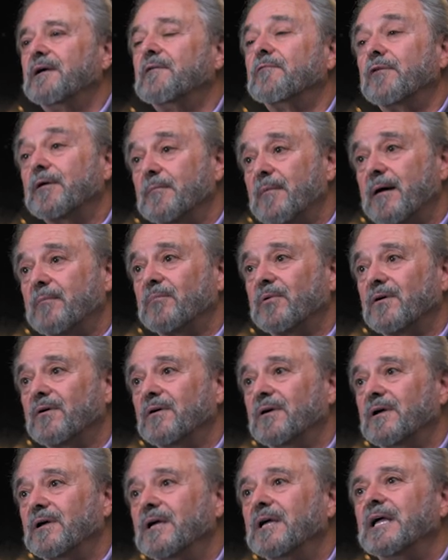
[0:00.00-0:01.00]
remember,
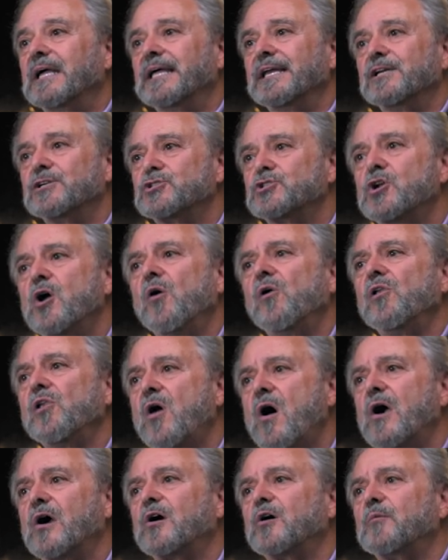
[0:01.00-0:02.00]
it is no
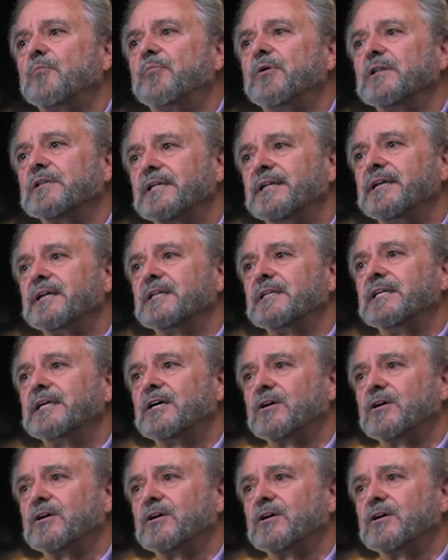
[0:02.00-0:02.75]
longer politically